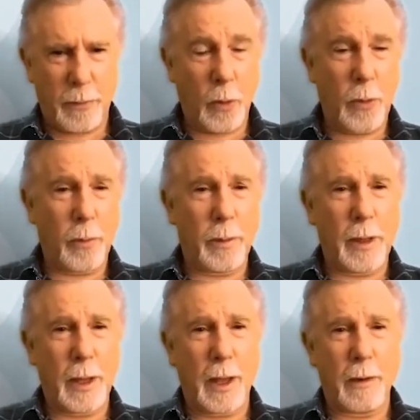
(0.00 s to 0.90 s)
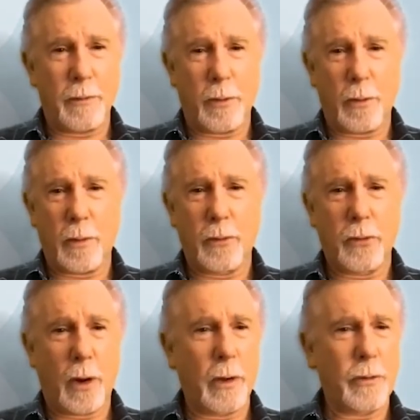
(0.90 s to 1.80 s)
or whether it be carnivore,
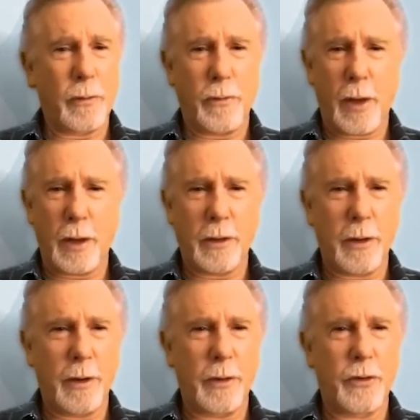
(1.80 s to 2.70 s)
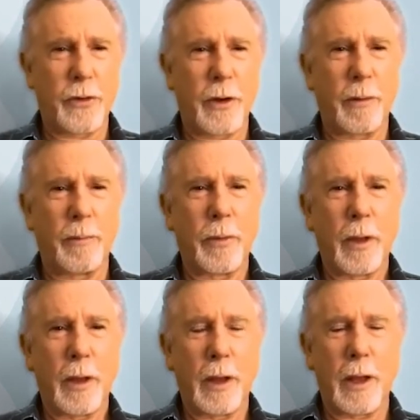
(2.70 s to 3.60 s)
as long as in fact that
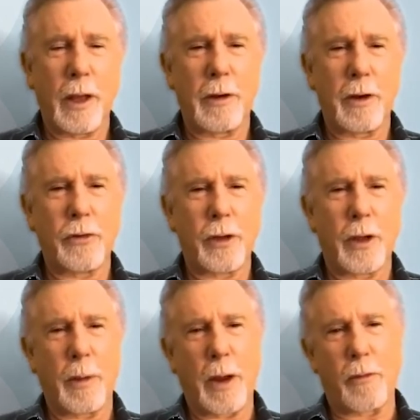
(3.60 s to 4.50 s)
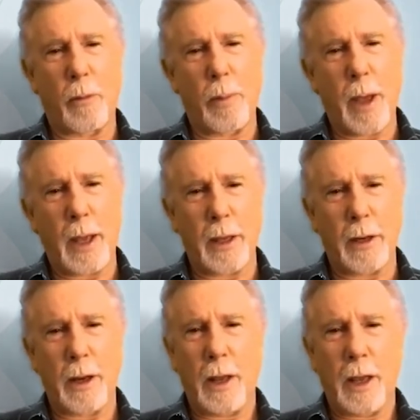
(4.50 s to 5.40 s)
it doesn't come out of a packet
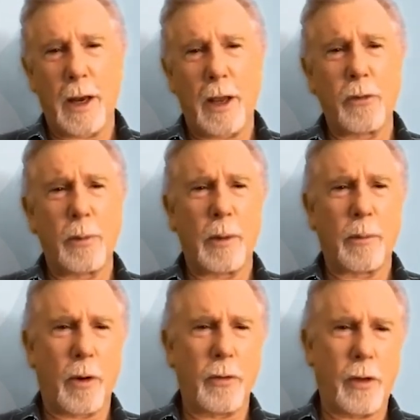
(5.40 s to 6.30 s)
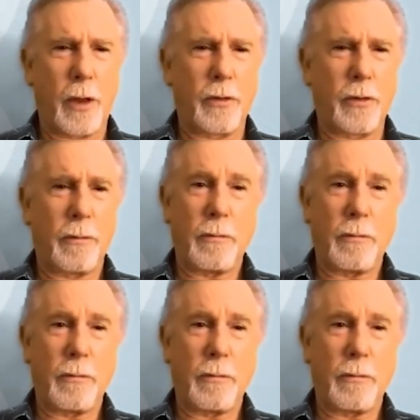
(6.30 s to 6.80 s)
and hasn't been processed.